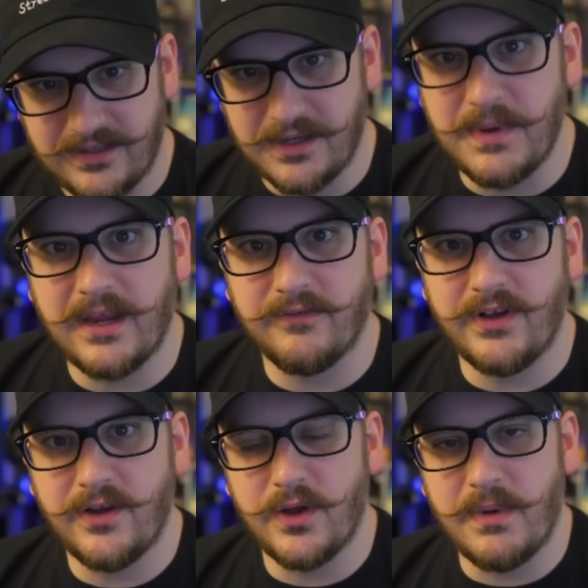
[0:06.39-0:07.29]
to make a
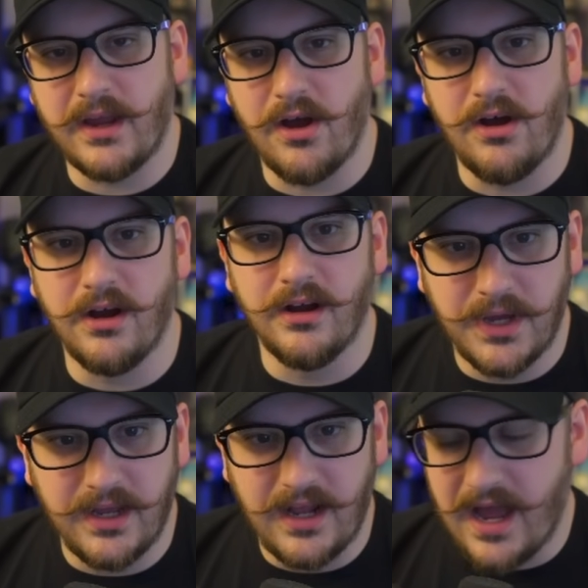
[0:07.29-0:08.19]
video in my car, but